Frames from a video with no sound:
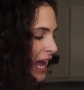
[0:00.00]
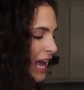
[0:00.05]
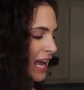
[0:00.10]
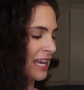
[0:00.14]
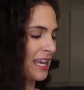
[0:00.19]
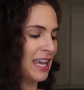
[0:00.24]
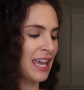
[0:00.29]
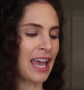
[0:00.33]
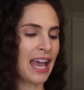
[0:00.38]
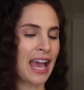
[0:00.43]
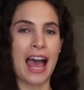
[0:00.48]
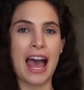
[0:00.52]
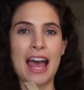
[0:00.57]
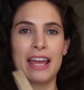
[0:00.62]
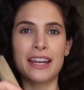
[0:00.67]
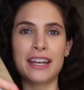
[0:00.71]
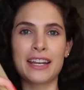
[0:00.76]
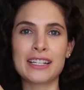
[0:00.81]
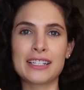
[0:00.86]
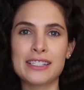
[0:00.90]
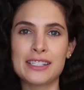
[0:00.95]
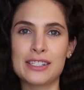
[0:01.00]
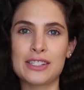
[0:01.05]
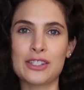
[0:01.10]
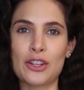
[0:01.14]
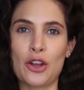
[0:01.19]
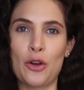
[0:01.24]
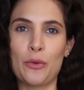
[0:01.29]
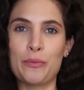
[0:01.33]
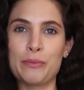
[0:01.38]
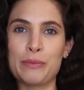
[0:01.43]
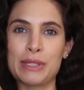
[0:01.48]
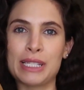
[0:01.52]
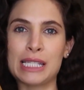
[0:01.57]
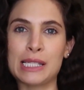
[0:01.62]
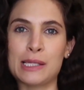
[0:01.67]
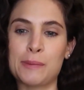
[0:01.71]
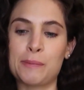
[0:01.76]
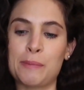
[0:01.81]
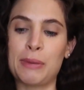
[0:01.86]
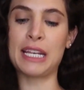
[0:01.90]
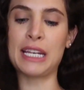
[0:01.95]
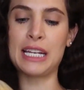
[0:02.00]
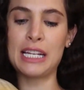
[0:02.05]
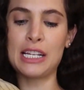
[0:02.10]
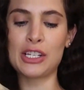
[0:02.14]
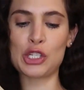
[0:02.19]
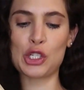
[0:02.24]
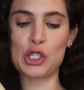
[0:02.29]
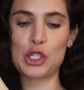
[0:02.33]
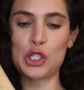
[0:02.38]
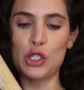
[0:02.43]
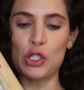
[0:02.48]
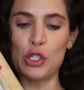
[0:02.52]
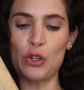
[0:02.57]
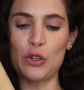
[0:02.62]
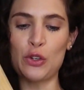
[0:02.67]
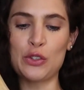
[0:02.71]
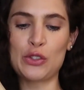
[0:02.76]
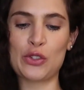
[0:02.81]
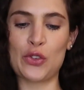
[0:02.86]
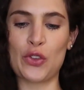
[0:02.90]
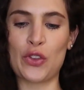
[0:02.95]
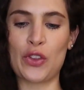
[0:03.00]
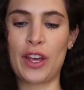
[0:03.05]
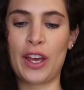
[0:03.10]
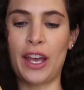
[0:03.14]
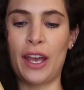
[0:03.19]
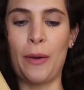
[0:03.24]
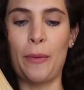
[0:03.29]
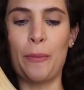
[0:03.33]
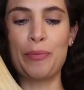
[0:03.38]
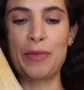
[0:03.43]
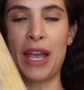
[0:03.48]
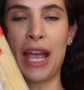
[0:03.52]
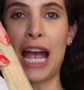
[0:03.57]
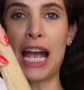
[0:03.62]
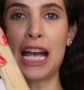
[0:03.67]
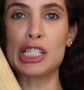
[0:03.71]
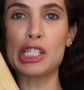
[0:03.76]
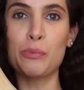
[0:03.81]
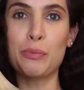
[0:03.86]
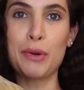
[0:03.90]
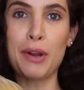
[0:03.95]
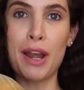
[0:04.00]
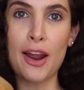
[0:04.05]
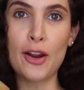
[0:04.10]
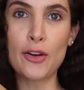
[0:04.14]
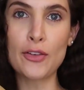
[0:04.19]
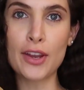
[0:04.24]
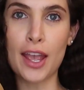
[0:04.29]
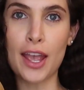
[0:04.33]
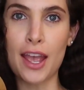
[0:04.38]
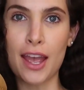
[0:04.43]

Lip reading: I added some spinach too to the hash brown